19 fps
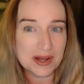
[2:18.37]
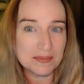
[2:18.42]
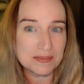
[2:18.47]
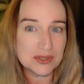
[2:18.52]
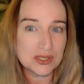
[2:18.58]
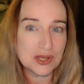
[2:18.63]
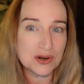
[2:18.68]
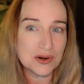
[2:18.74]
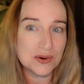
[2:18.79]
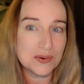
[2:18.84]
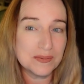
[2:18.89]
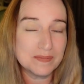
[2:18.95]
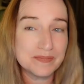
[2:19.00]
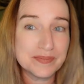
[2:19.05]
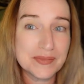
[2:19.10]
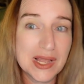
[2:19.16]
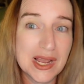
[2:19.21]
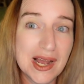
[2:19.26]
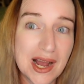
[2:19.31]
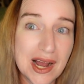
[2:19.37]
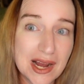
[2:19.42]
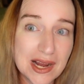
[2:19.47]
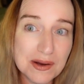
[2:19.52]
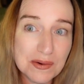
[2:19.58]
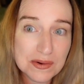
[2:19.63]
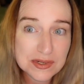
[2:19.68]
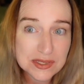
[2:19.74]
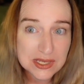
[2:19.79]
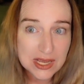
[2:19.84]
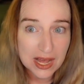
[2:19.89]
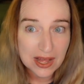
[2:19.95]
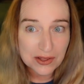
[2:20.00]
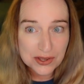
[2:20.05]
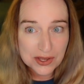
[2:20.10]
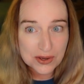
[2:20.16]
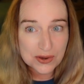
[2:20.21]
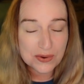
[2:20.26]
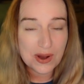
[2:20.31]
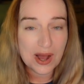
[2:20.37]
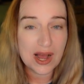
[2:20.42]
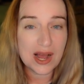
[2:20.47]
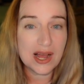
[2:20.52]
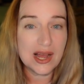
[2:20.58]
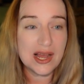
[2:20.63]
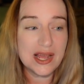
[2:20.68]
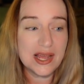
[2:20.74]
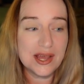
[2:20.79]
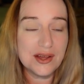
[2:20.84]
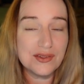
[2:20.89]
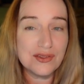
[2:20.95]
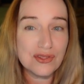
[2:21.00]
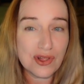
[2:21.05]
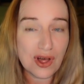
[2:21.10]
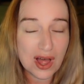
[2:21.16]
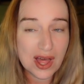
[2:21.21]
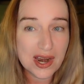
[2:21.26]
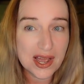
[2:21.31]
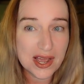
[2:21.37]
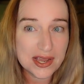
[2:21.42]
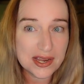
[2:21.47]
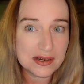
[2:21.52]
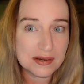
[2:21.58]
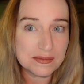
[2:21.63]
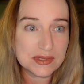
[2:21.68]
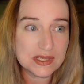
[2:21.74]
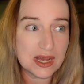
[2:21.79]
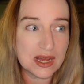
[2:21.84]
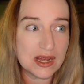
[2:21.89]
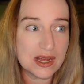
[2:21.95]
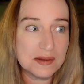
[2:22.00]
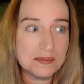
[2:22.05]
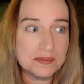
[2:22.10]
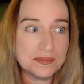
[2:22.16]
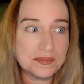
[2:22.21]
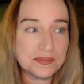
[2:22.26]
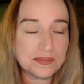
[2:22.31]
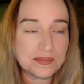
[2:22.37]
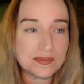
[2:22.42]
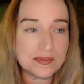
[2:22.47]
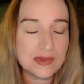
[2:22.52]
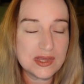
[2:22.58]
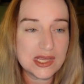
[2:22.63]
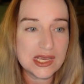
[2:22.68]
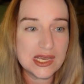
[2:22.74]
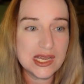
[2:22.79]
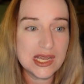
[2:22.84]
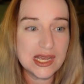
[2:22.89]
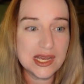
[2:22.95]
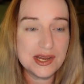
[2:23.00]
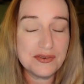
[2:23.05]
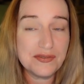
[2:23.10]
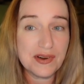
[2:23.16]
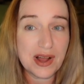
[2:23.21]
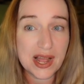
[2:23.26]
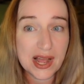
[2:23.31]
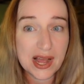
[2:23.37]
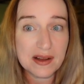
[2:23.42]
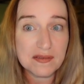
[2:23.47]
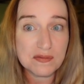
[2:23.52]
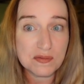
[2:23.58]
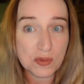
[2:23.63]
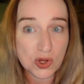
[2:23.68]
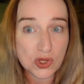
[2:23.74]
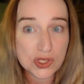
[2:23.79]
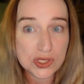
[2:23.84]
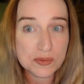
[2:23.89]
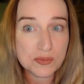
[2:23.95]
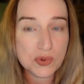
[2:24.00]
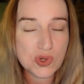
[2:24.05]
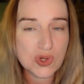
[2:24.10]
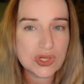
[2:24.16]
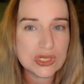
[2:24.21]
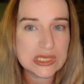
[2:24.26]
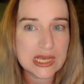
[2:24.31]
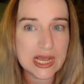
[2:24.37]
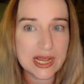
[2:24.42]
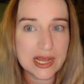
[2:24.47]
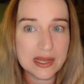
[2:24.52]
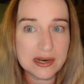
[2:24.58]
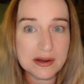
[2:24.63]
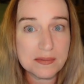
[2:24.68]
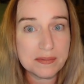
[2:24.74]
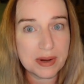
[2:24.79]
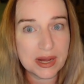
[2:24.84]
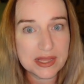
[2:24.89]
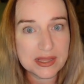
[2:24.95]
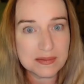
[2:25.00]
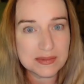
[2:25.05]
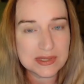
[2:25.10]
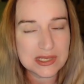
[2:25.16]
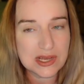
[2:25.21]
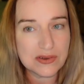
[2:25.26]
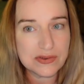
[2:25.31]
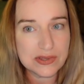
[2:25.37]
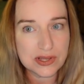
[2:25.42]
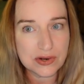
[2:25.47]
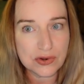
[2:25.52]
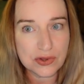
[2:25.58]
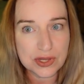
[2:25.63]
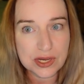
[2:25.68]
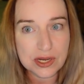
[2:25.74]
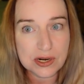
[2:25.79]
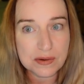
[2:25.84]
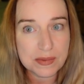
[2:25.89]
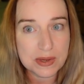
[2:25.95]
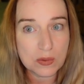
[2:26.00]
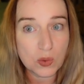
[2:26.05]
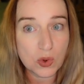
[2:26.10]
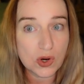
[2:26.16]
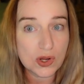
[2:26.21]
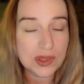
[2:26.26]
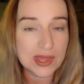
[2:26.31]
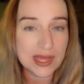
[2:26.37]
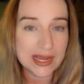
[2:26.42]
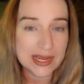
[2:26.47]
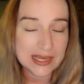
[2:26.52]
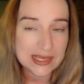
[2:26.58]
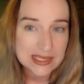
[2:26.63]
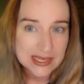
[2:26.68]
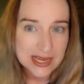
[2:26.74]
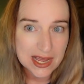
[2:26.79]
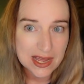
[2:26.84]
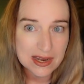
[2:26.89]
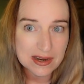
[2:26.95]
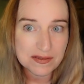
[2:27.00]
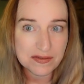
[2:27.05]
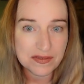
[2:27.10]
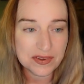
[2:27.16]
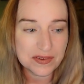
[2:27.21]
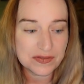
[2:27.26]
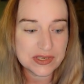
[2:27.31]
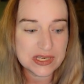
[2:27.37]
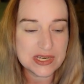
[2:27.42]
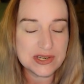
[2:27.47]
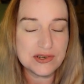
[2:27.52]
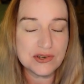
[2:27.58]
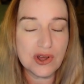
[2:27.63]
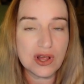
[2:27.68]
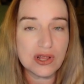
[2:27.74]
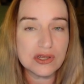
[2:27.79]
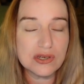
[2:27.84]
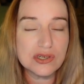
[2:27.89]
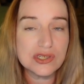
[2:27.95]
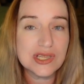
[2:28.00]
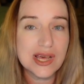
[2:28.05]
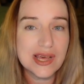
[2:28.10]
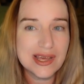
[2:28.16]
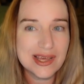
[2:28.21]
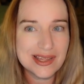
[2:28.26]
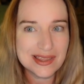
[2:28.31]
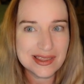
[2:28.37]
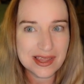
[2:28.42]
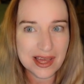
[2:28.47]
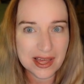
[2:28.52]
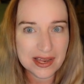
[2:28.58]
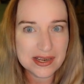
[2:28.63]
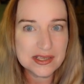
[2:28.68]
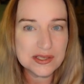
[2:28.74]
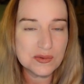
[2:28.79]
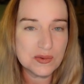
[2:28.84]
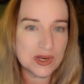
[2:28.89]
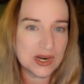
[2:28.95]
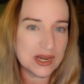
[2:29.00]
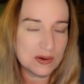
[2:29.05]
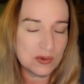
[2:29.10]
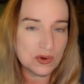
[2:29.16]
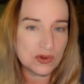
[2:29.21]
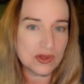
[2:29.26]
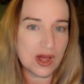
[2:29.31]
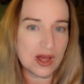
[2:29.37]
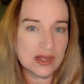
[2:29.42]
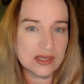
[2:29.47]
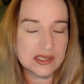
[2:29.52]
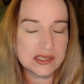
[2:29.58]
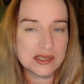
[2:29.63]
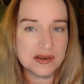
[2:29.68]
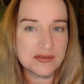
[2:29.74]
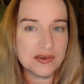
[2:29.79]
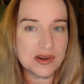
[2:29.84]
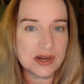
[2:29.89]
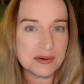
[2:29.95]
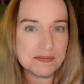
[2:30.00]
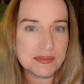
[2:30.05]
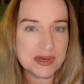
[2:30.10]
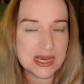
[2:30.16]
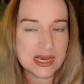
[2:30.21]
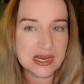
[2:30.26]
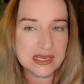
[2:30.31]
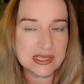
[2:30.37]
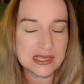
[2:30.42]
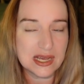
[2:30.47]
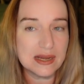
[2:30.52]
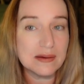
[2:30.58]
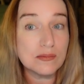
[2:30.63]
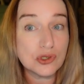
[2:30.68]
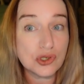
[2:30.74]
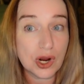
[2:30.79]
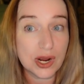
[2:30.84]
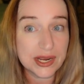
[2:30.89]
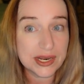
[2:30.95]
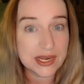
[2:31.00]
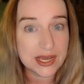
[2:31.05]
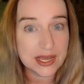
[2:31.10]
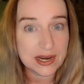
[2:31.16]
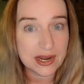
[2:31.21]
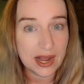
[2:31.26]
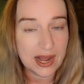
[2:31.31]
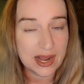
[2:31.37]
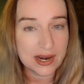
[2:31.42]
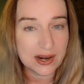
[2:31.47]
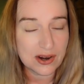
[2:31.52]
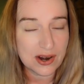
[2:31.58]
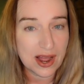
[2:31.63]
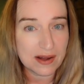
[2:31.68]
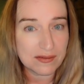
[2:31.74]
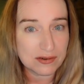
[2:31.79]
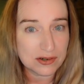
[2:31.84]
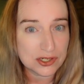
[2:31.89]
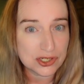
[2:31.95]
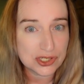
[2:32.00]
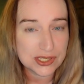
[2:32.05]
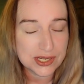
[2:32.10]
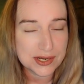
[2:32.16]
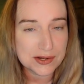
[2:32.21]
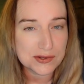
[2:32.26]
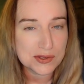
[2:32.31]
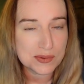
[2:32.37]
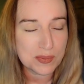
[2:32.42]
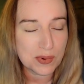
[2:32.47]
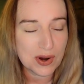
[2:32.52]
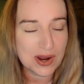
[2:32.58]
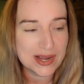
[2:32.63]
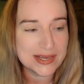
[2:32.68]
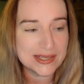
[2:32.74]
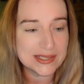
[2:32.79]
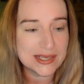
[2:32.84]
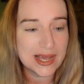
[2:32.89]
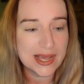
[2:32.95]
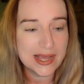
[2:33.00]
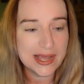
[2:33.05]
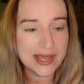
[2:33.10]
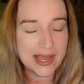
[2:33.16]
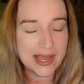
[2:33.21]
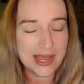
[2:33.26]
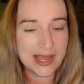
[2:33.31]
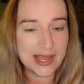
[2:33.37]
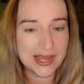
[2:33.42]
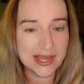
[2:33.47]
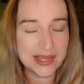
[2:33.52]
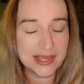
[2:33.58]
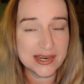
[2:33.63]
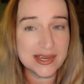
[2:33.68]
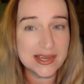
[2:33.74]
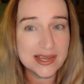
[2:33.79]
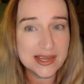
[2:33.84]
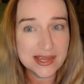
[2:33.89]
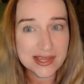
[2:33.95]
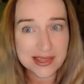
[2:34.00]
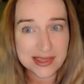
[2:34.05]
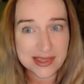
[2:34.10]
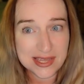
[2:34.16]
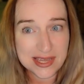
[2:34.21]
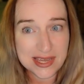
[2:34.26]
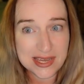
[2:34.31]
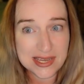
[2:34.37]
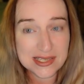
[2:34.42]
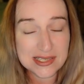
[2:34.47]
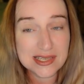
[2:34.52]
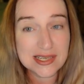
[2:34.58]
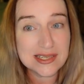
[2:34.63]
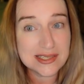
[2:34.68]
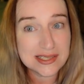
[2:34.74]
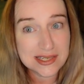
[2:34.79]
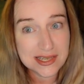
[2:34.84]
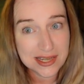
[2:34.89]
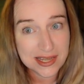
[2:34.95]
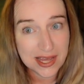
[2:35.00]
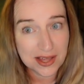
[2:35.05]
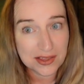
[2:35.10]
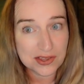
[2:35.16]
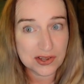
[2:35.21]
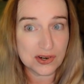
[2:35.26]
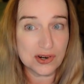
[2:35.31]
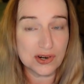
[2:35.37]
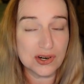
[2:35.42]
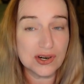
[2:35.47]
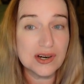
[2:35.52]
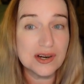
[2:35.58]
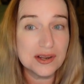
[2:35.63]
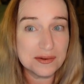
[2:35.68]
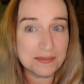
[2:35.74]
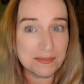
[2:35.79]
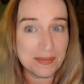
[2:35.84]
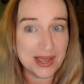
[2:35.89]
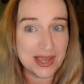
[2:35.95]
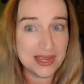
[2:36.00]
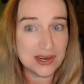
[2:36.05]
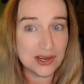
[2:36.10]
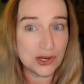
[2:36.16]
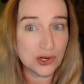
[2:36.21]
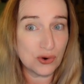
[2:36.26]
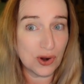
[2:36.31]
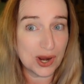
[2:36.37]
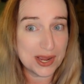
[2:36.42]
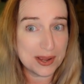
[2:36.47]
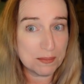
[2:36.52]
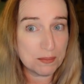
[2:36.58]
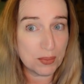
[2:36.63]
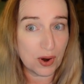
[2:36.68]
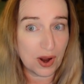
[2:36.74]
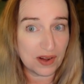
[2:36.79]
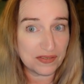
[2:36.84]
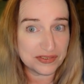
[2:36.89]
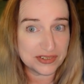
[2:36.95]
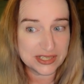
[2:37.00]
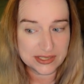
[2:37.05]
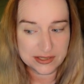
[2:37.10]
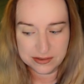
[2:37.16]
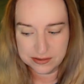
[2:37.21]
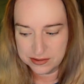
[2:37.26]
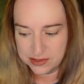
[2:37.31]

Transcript: up, so I will tell you I lot items up if I have multiples, and by themselves they're only going to be worth like ten, fifteen dollars. That is when I will lot stuff up because I'm trying to get a higher average sales price, and these together made a great profit.